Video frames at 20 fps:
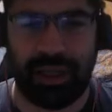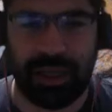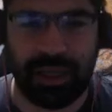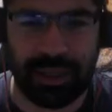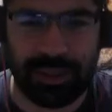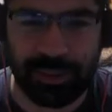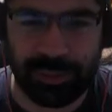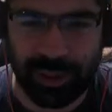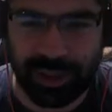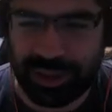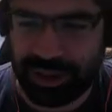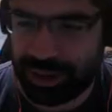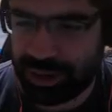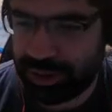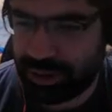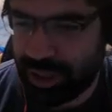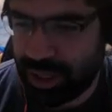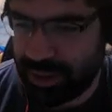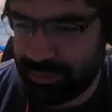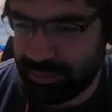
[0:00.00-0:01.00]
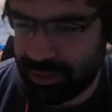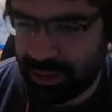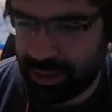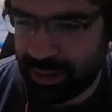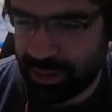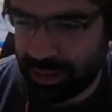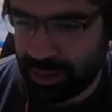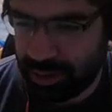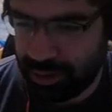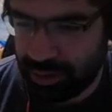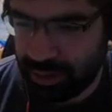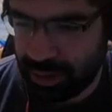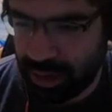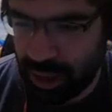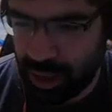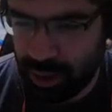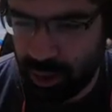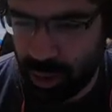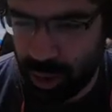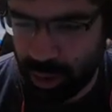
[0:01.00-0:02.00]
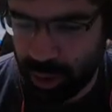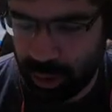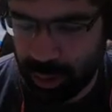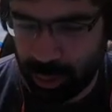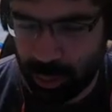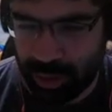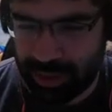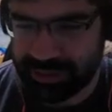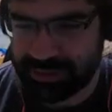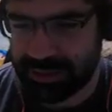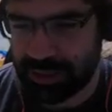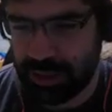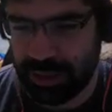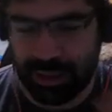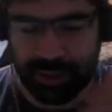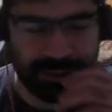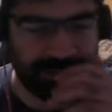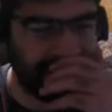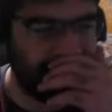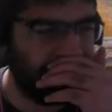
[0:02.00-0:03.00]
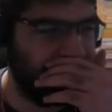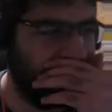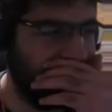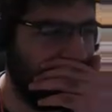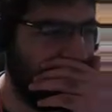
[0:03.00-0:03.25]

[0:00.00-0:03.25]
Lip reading: Twitch timer, like how long ago I started streaming.